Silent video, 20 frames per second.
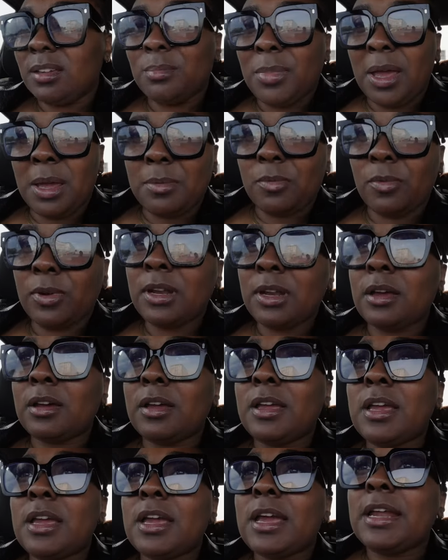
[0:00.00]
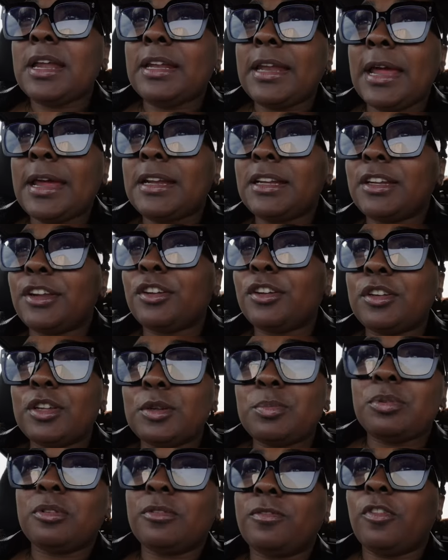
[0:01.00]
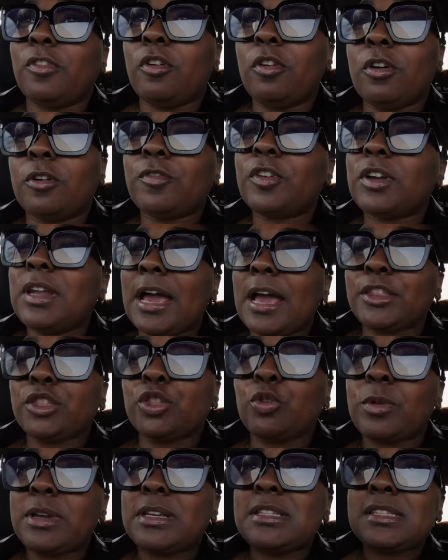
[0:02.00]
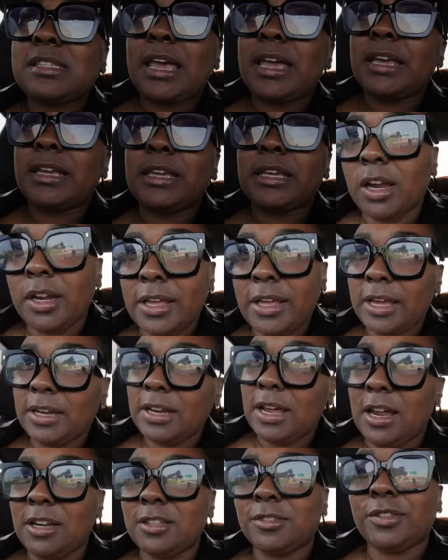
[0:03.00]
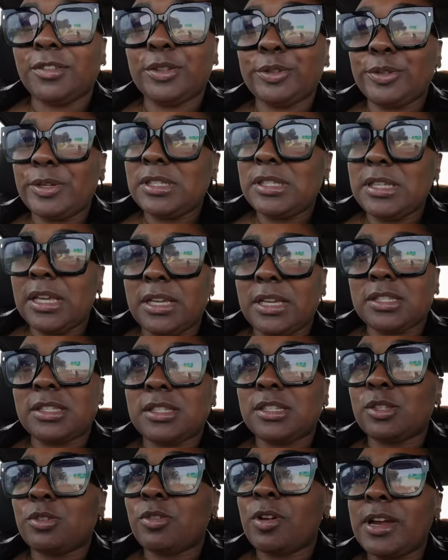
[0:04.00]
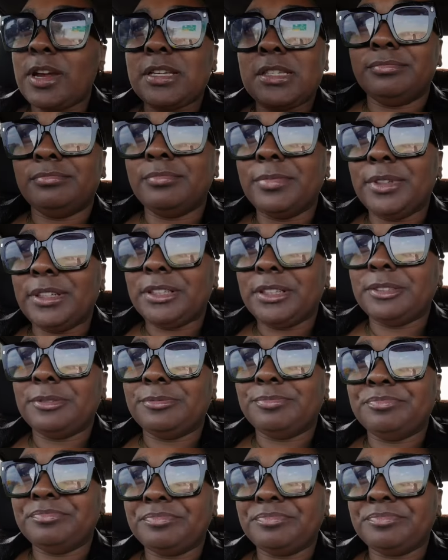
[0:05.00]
baby, what up? And they literally performed for like three seconds. thirty-eight dollars for three seconds is crazy, but